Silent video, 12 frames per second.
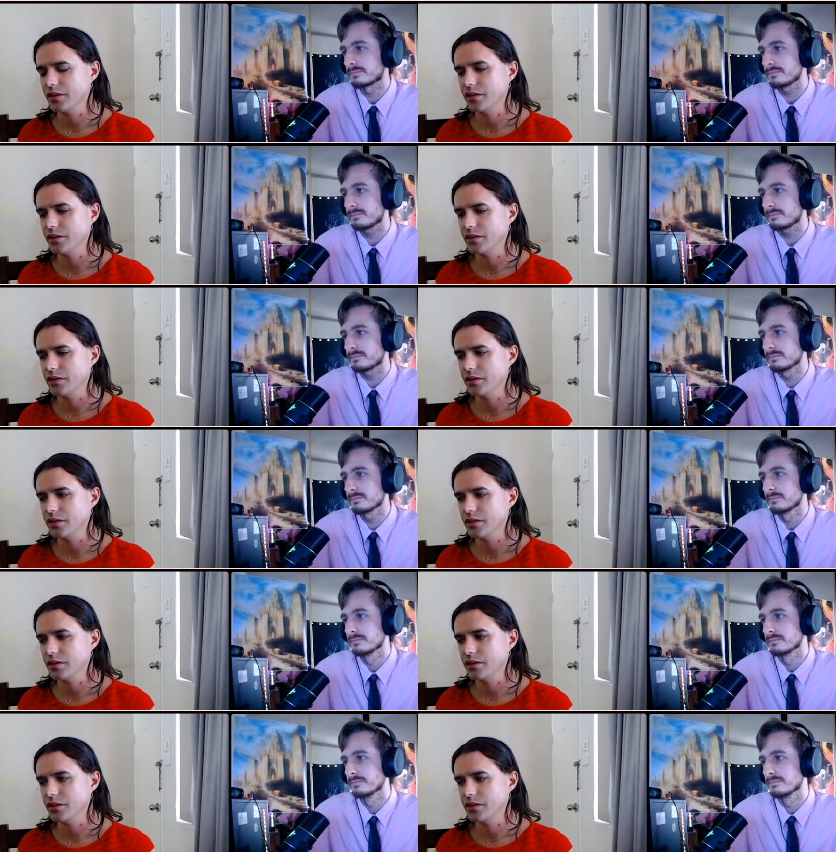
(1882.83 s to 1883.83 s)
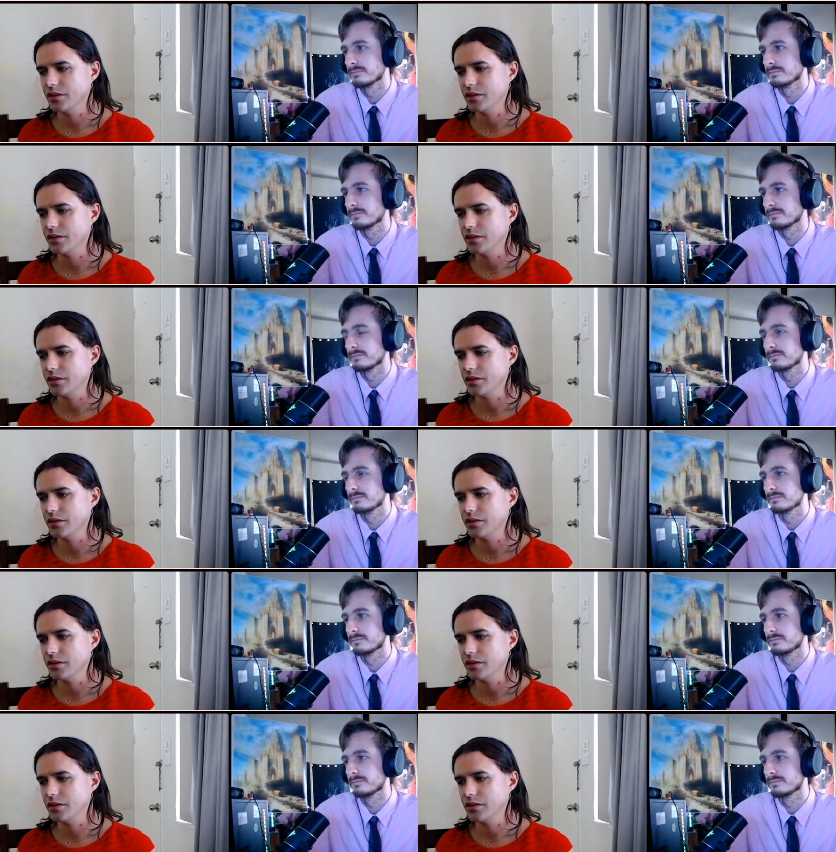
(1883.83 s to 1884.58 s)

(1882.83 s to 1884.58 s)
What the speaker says: (no one is talking)